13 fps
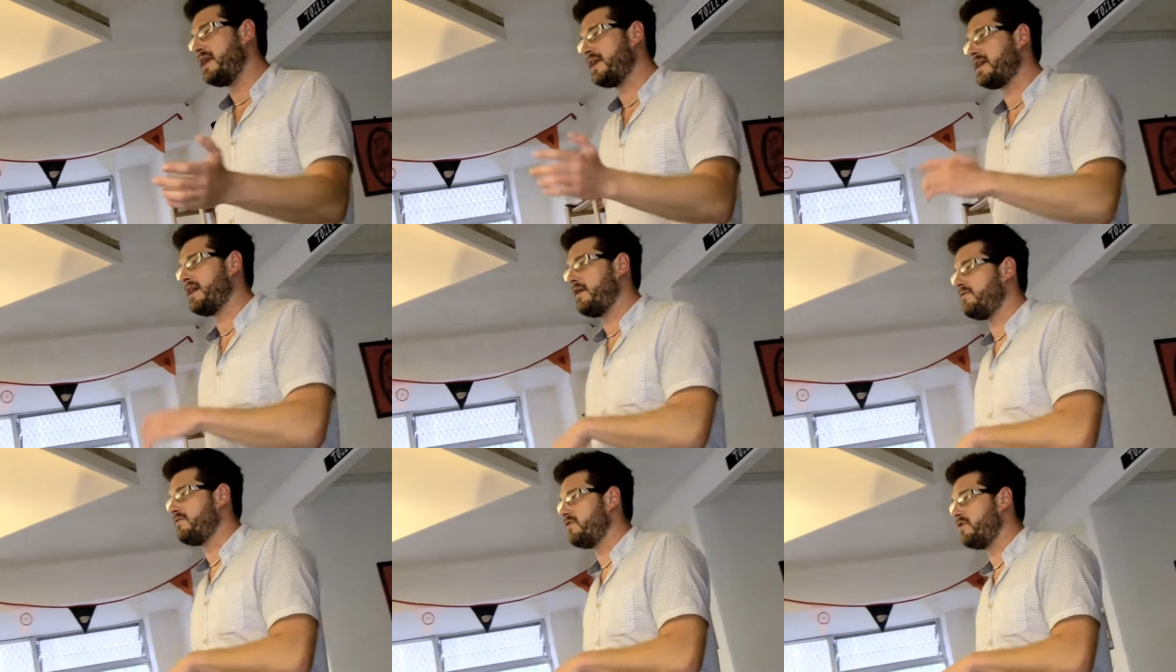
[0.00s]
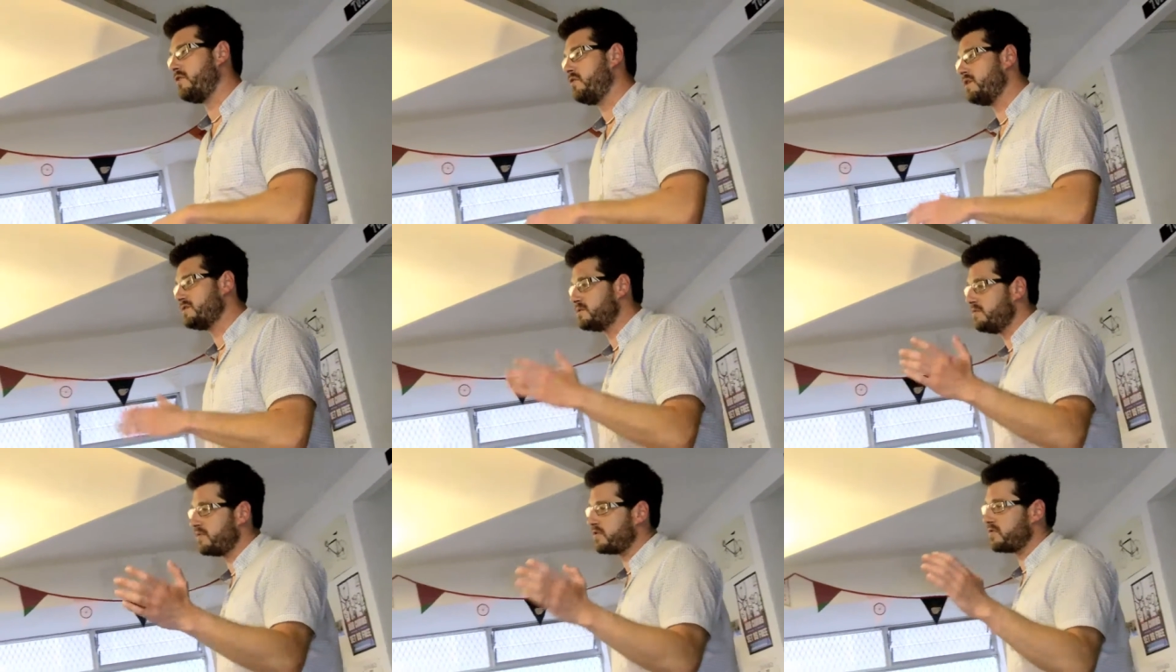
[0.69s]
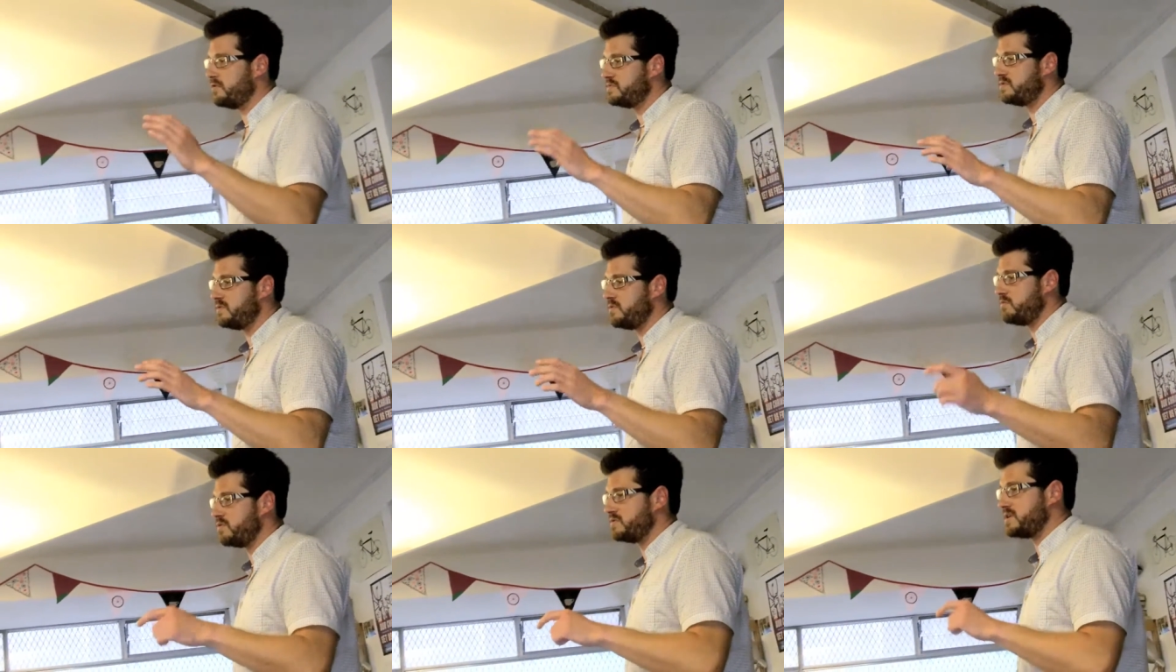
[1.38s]
and it carried through. And some of the groups that
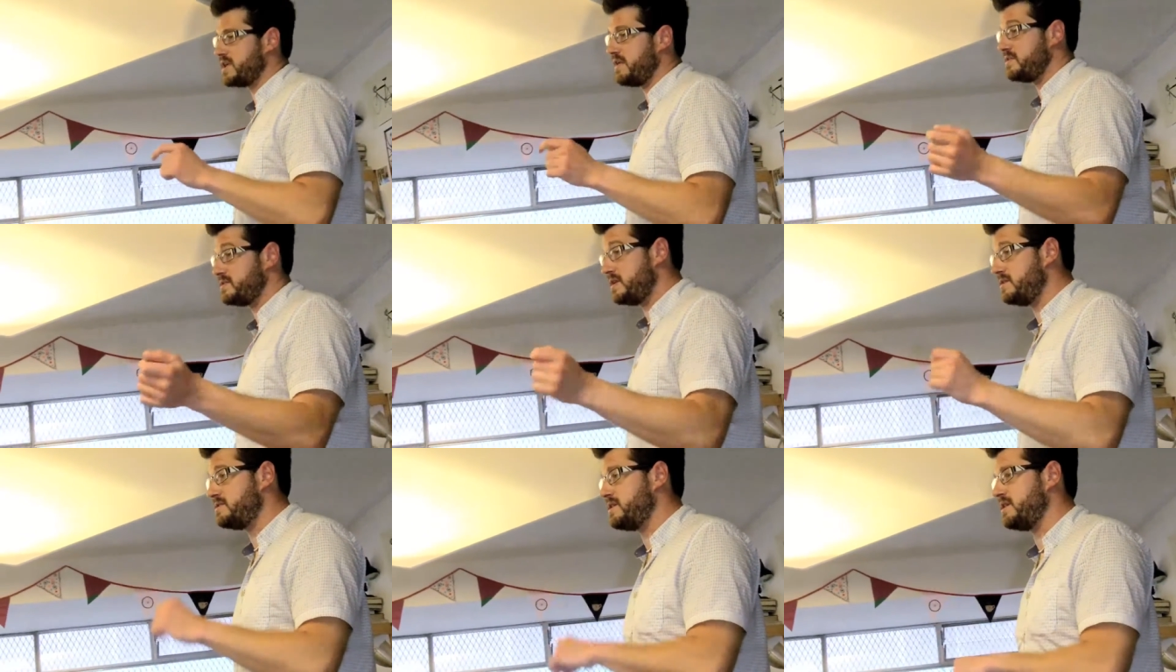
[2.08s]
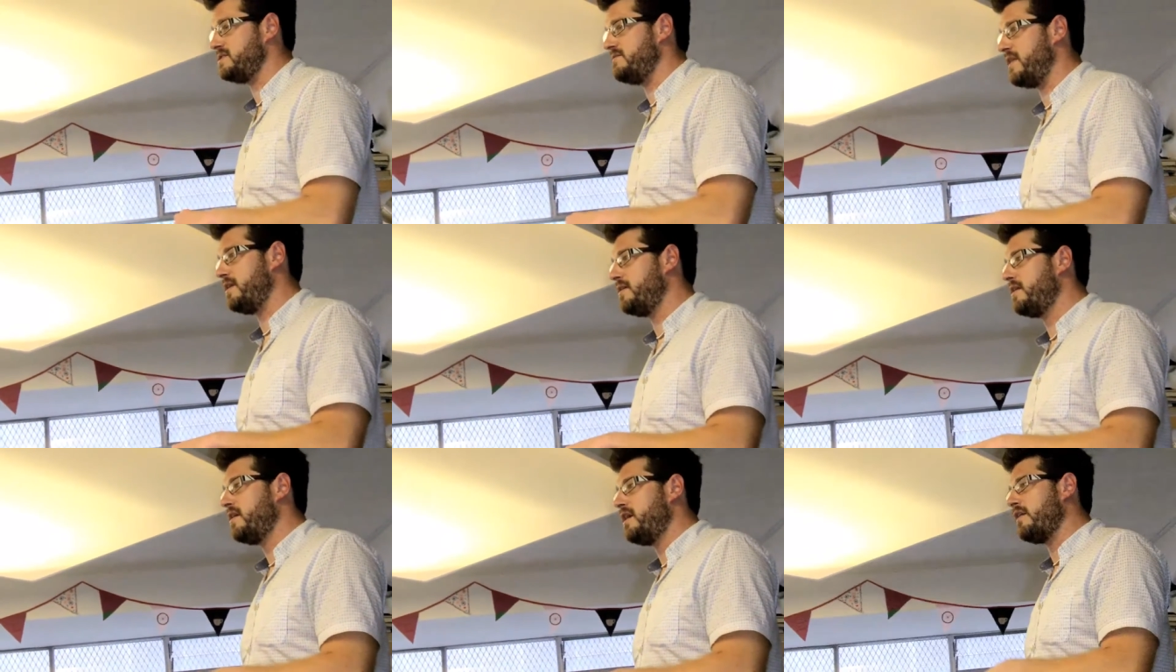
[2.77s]
we brought together since that event